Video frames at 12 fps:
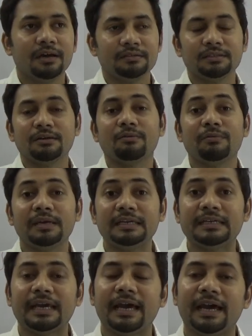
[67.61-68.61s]
the
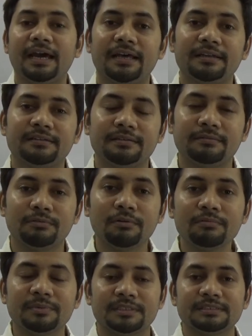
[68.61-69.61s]
Greek and
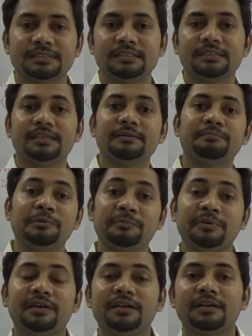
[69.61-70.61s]
Romans, they
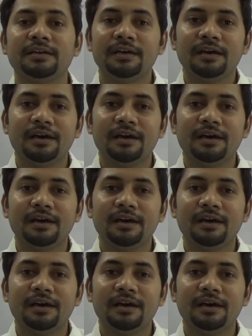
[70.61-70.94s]
prepared